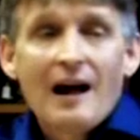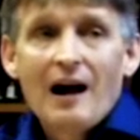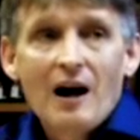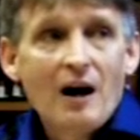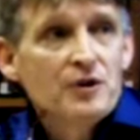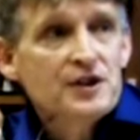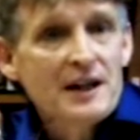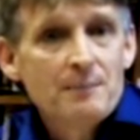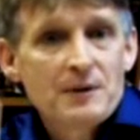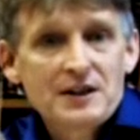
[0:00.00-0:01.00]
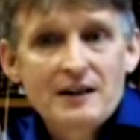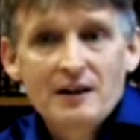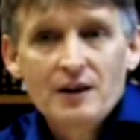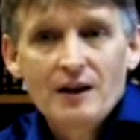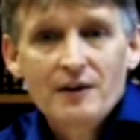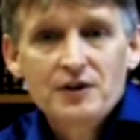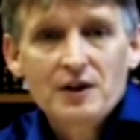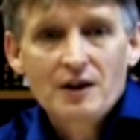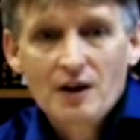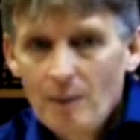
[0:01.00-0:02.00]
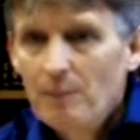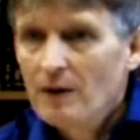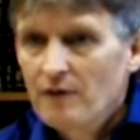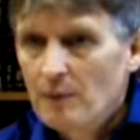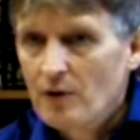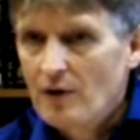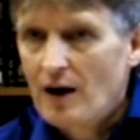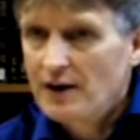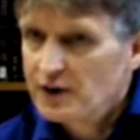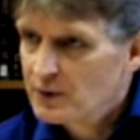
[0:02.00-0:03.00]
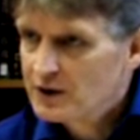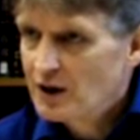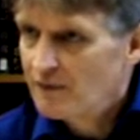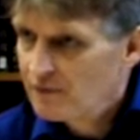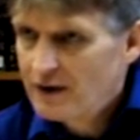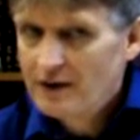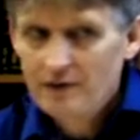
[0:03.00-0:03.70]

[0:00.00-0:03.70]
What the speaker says: I would say in particular there's a couple of the Puranas which are very,